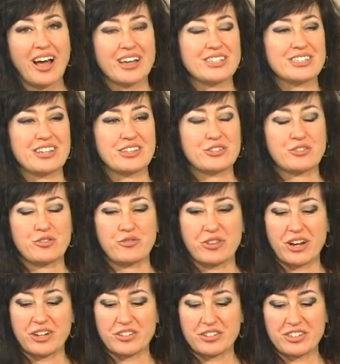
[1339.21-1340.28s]
I just said this to a
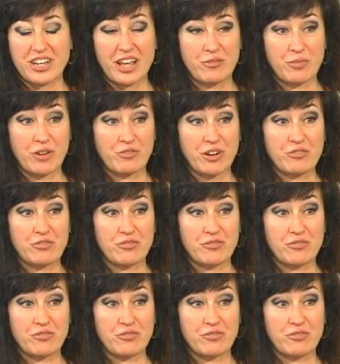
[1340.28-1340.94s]
friend today. My friend